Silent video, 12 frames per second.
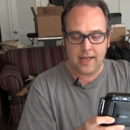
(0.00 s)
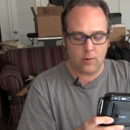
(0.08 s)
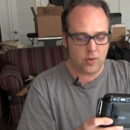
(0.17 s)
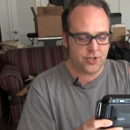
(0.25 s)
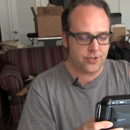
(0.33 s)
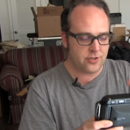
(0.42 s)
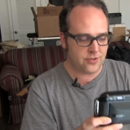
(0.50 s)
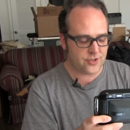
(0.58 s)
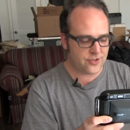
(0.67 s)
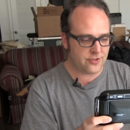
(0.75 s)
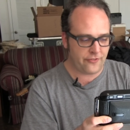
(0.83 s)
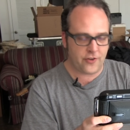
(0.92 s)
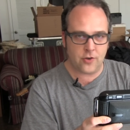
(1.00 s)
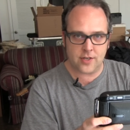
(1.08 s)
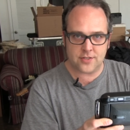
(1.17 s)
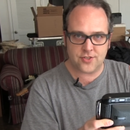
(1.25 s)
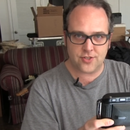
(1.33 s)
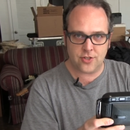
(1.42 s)
and what you do is to
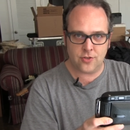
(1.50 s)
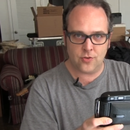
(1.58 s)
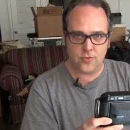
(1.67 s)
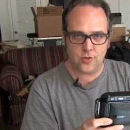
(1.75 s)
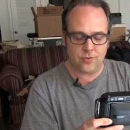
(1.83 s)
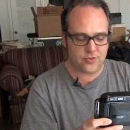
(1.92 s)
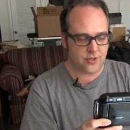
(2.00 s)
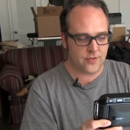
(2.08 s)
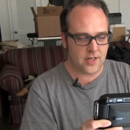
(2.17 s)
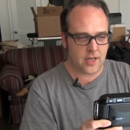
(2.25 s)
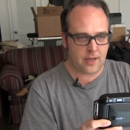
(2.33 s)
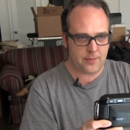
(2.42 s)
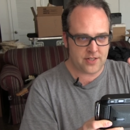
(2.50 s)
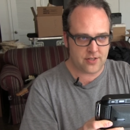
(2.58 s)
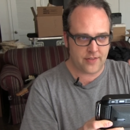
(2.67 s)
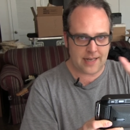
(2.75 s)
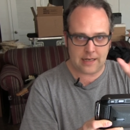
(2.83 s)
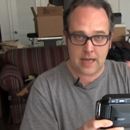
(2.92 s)
focus you you turn the knob
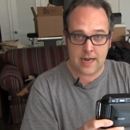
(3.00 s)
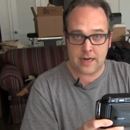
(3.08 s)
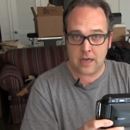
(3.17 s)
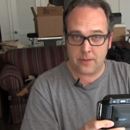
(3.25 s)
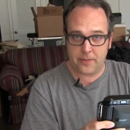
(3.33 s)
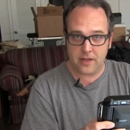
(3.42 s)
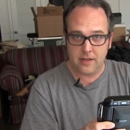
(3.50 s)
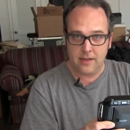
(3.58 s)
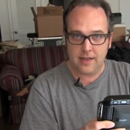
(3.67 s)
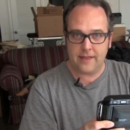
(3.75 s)
until they line up